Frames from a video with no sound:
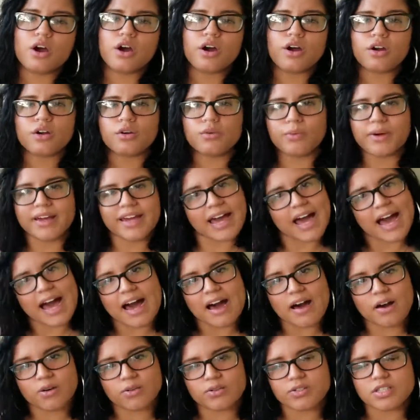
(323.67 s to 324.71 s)
her way
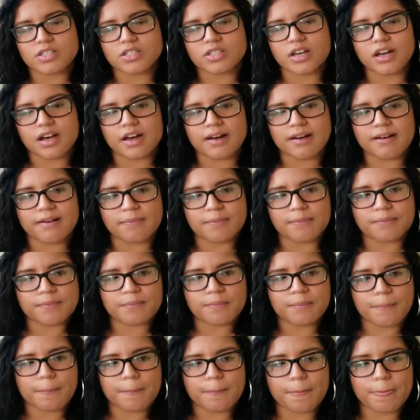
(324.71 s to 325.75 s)
out,
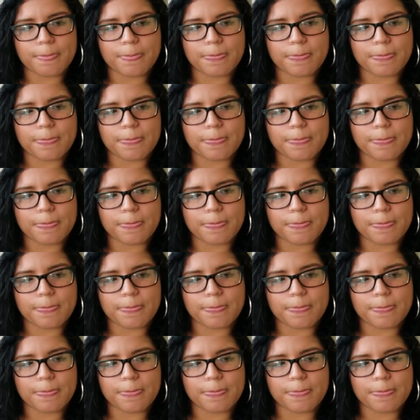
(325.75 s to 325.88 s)
um,